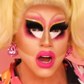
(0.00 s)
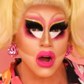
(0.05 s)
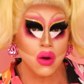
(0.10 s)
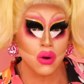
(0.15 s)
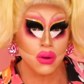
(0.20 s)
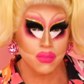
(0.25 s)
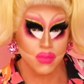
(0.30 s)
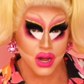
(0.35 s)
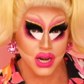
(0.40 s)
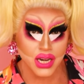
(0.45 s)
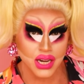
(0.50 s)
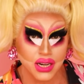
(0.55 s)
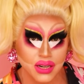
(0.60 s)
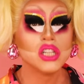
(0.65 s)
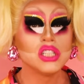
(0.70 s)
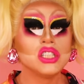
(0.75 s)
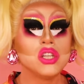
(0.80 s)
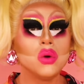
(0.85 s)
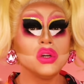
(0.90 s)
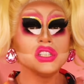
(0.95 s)
our money.
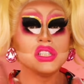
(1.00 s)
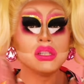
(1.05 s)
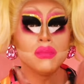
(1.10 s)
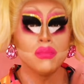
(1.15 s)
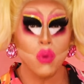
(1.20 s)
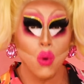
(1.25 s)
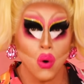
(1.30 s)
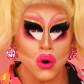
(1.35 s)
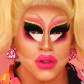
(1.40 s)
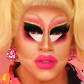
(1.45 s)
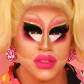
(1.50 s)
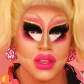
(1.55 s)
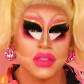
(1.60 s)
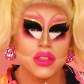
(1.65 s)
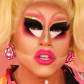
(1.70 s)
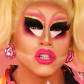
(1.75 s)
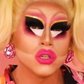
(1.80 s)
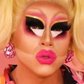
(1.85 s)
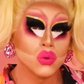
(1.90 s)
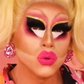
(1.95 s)
So it's important that the
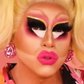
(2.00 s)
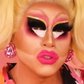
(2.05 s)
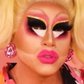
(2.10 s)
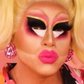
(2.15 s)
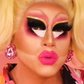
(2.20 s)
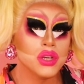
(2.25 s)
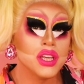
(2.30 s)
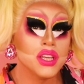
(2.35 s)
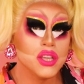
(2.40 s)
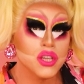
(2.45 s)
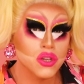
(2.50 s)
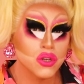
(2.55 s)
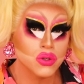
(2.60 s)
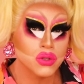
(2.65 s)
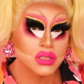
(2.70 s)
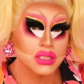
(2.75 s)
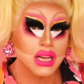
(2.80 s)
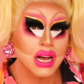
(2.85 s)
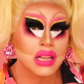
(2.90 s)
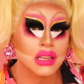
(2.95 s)
tools we
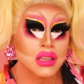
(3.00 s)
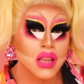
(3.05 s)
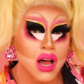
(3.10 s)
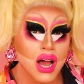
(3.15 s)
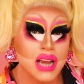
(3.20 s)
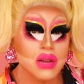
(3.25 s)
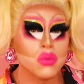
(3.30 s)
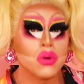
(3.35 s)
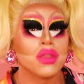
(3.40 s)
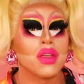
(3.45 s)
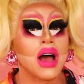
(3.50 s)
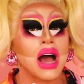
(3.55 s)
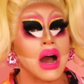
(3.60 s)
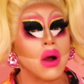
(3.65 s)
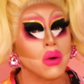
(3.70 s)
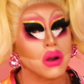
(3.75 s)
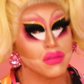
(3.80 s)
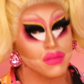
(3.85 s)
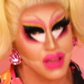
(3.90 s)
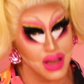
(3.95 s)
use align with
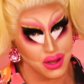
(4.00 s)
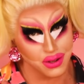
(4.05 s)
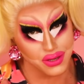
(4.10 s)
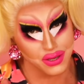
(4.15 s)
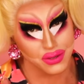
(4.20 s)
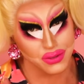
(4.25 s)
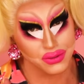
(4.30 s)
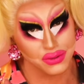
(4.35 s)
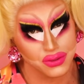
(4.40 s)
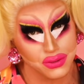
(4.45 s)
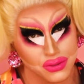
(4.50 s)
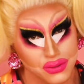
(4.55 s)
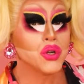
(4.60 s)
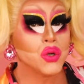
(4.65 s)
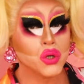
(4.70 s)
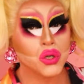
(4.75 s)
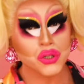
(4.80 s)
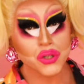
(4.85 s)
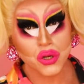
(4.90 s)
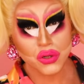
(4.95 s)
our values.
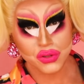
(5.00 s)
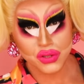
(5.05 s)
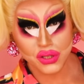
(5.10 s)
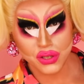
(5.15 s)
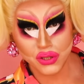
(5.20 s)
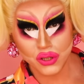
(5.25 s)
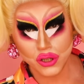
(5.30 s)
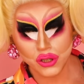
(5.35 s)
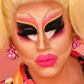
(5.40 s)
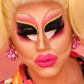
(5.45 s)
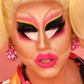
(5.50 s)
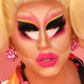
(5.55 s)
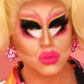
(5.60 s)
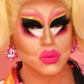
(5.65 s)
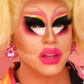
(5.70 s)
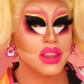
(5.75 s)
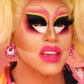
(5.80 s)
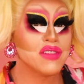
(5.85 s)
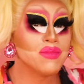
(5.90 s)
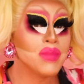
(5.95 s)
Google knows this too, which is
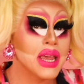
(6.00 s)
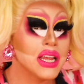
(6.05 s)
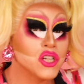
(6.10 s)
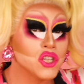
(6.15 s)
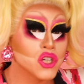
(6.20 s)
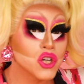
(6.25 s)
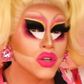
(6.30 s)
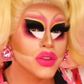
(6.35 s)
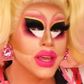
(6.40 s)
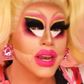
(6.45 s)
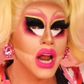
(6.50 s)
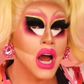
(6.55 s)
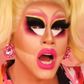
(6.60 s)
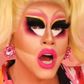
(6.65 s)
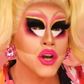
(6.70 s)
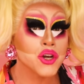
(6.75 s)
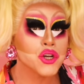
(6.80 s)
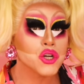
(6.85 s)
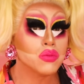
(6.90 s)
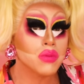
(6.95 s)
why they've made sure that
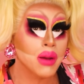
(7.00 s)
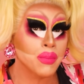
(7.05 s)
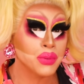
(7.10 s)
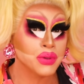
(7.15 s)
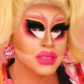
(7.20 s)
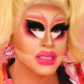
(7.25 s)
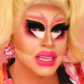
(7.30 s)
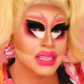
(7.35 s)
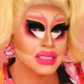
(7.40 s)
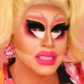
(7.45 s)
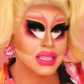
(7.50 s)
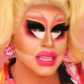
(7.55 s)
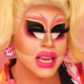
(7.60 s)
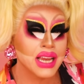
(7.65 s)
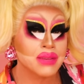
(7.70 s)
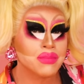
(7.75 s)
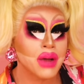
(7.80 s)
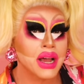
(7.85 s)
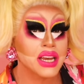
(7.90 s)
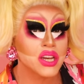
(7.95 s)
underrepresented
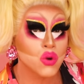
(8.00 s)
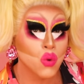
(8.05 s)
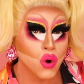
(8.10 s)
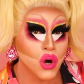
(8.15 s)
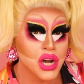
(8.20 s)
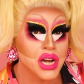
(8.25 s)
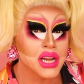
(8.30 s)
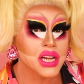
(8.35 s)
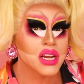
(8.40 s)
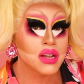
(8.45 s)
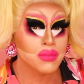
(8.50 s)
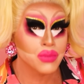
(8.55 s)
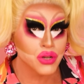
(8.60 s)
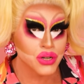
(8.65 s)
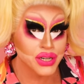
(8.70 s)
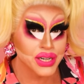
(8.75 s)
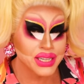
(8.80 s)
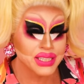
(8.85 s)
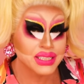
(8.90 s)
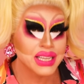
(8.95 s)
and minority
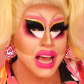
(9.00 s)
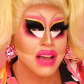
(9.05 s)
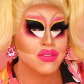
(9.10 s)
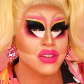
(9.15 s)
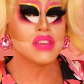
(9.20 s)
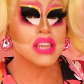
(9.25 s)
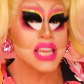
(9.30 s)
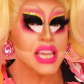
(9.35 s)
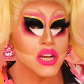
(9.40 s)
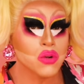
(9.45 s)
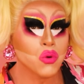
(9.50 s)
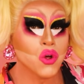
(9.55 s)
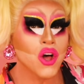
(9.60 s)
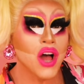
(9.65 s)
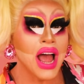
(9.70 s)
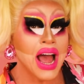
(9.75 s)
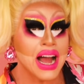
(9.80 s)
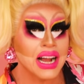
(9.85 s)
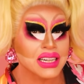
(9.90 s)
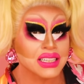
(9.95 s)
communities have equal
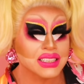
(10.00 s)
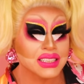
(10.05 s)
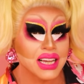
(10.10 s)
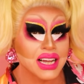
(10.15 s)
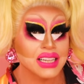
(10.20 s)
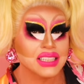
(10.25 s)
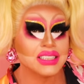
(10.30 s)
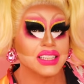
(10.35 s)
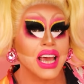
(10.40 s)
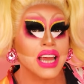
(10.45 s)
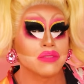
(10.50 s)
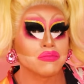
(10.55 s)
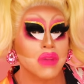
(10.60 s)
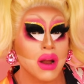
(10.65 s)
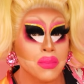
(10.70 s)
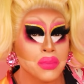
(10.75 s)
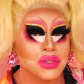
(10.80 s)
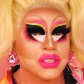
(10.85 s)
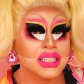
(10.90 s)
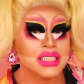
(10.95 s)
access and
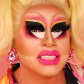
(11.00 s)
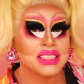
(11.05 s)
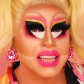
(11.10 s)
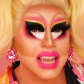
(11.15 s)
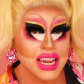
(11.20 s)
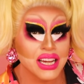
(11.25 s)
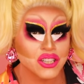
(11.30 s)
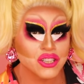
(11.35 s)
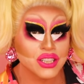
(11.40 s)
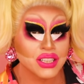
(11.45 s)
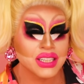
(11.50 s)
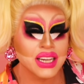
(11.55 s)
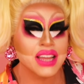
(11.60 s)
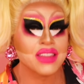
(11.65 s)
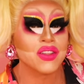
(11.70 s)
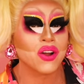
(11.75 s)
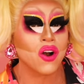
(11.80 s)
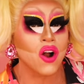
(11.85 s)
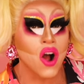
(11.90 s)
representation in their